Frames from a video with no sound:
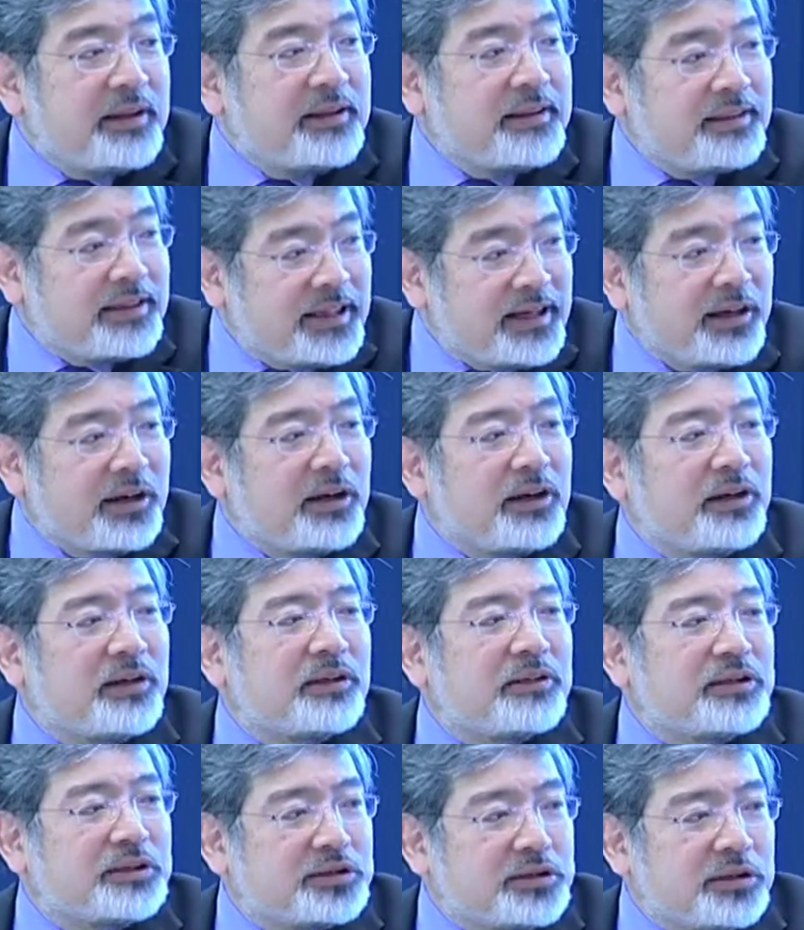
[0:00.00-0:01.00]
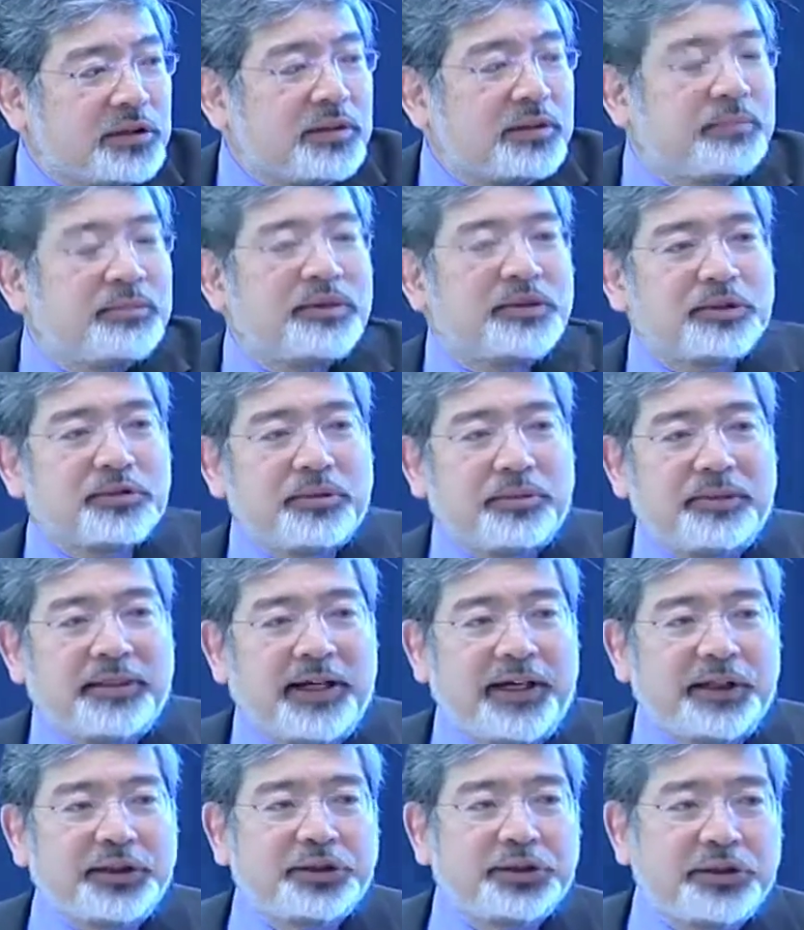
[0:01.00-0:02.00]
There, the term
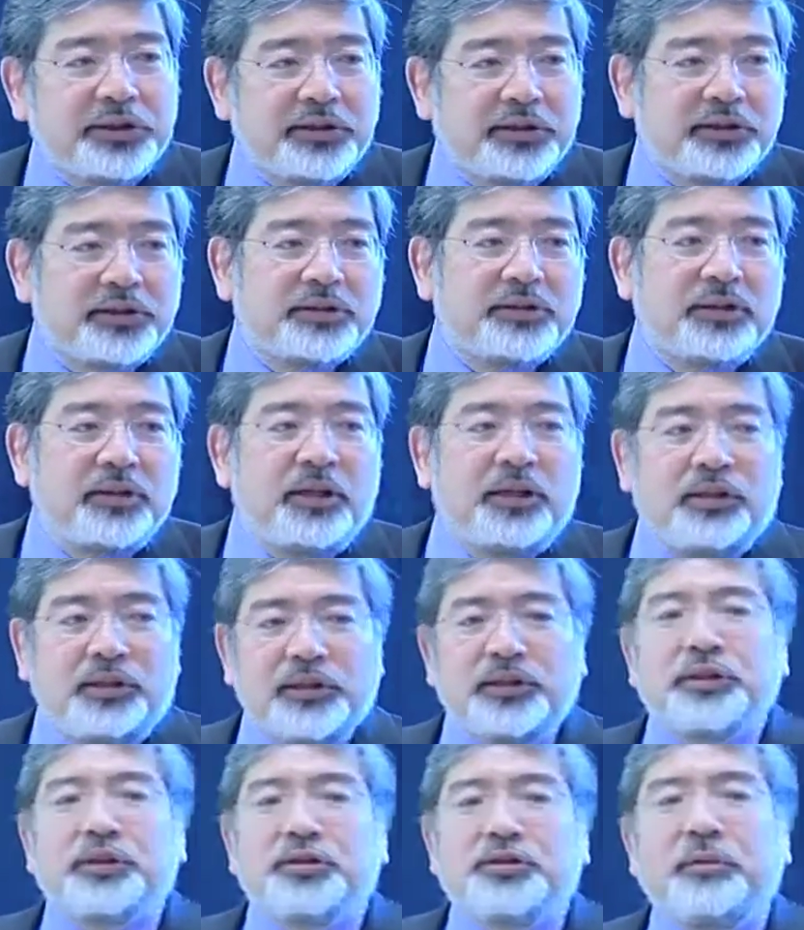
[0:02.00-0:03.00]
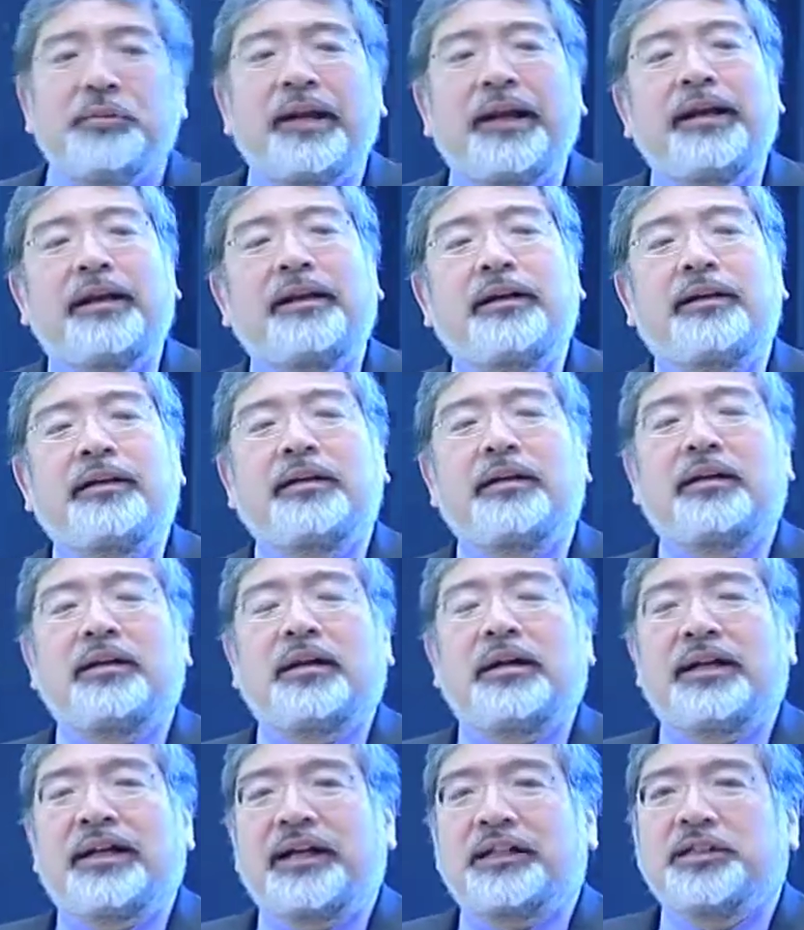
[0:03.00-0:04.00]
discrimination is you discriminating
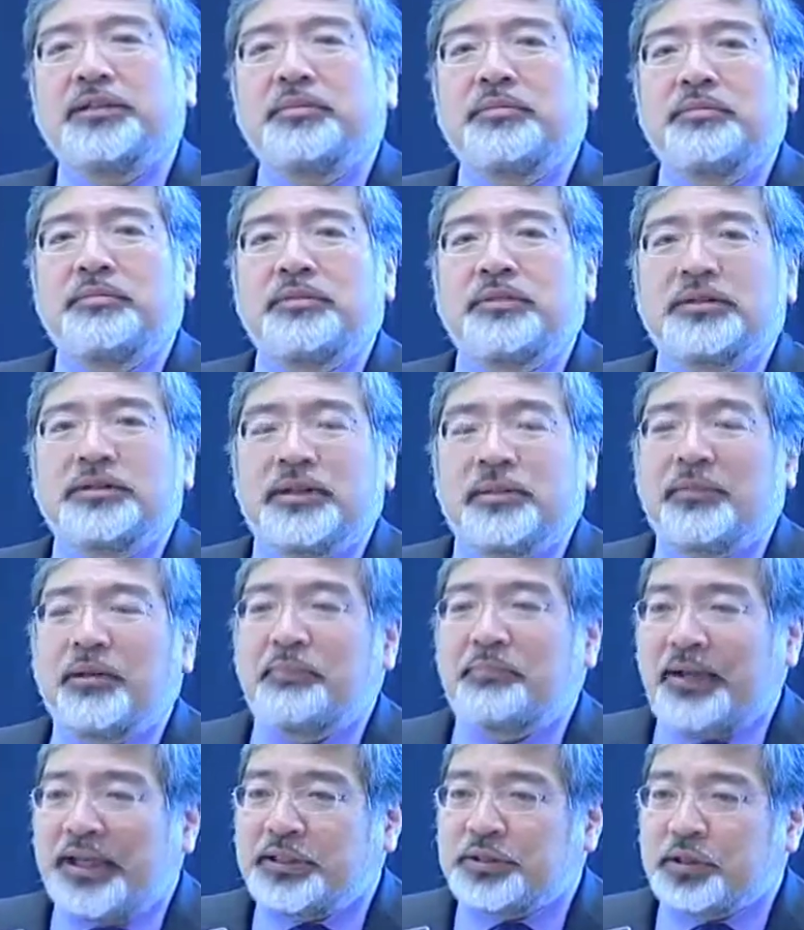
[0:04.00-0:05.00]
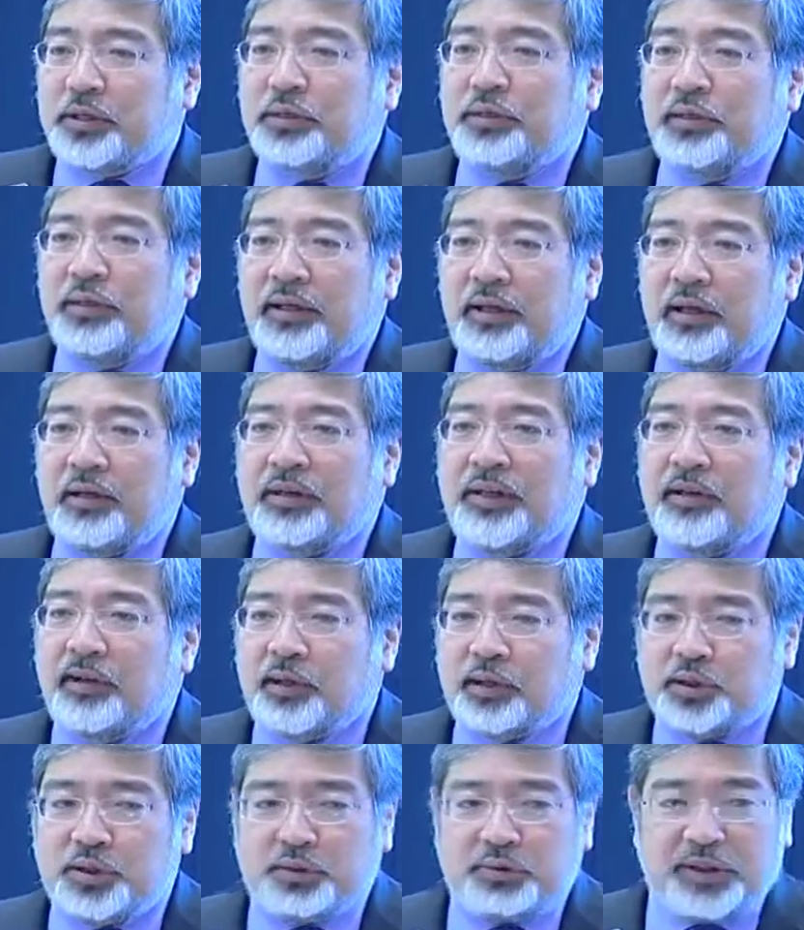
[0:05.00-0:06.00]
against someone based on their
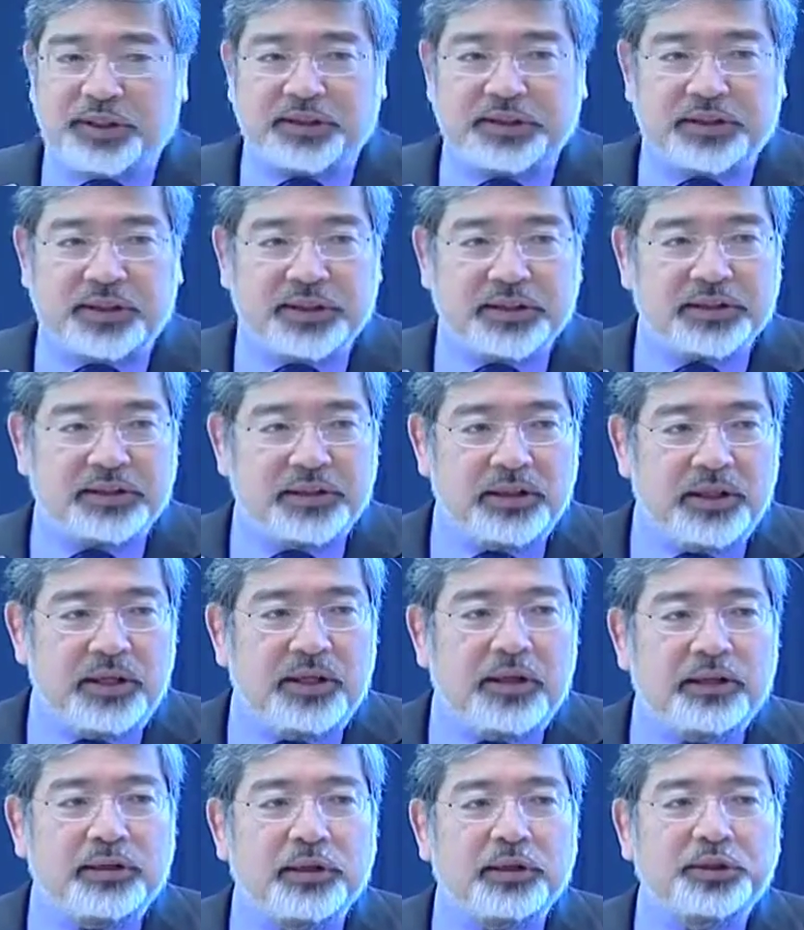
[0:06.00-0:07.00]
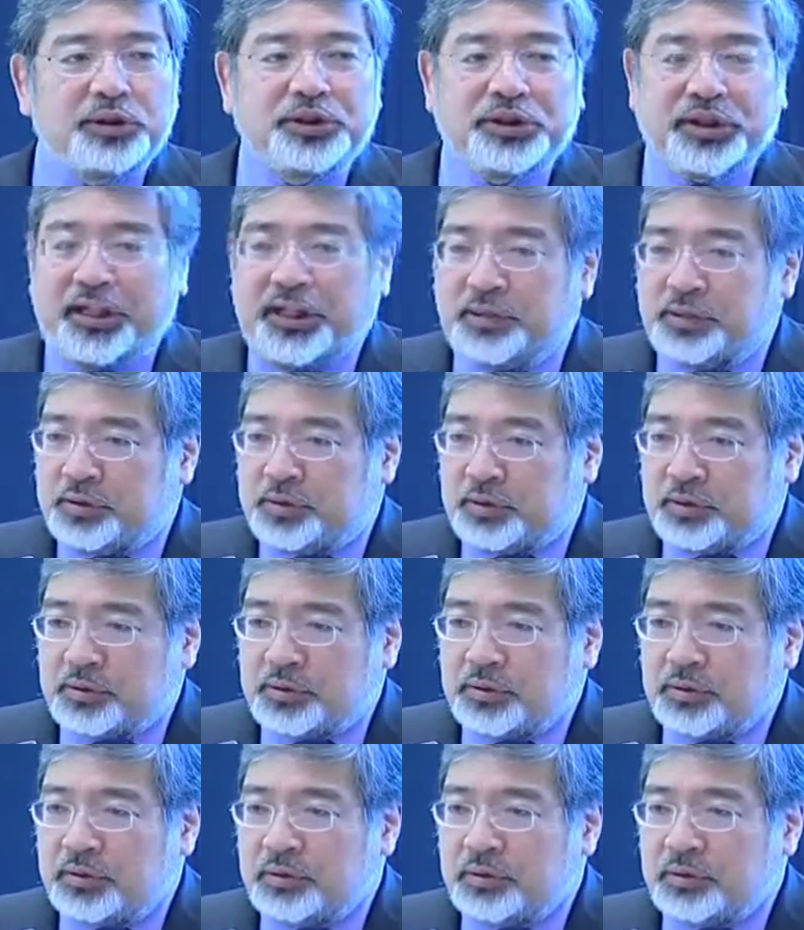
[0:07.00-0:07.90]
characteristics, their gender,